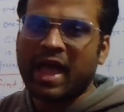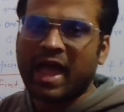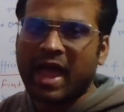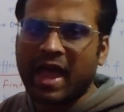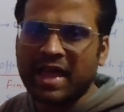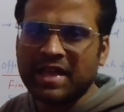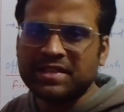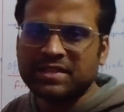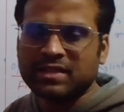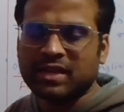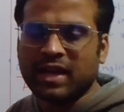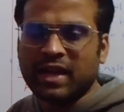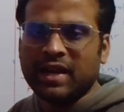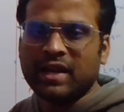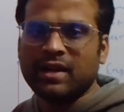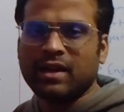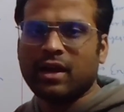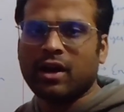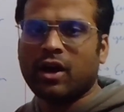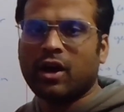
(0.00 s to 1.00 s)
as
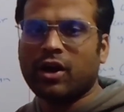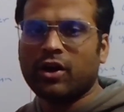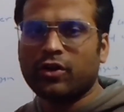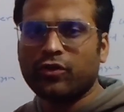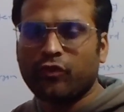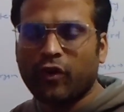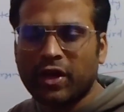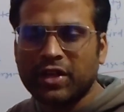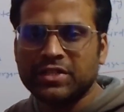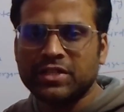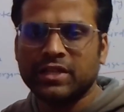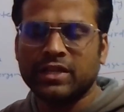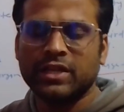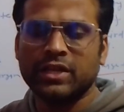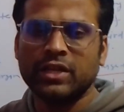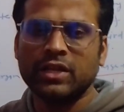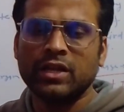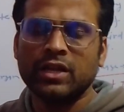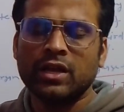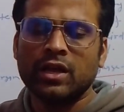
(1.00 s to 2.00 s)
an
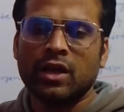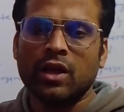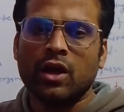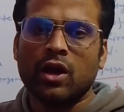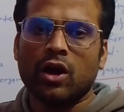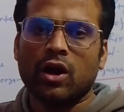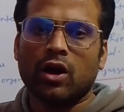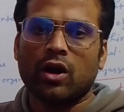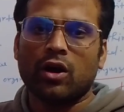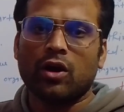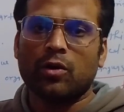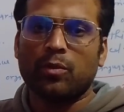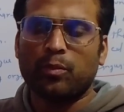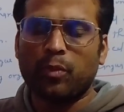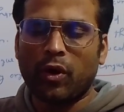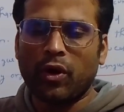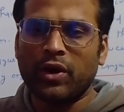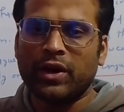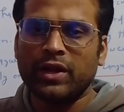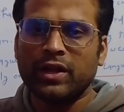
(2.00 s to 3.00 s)
advisory
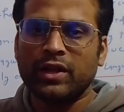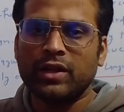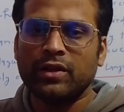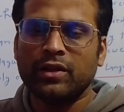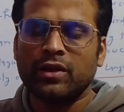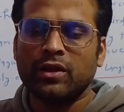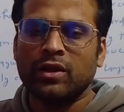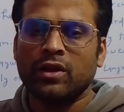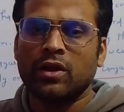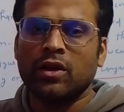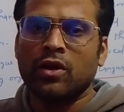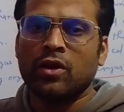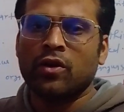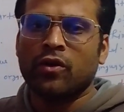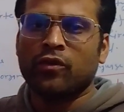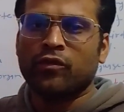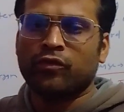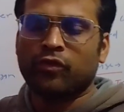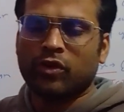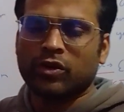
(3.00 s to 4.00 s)
body
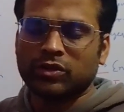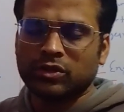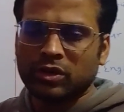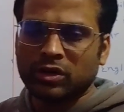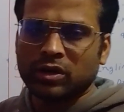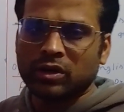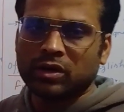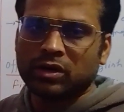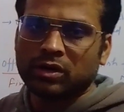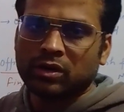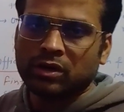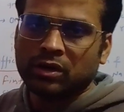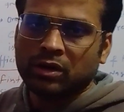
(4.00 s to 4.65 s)
for the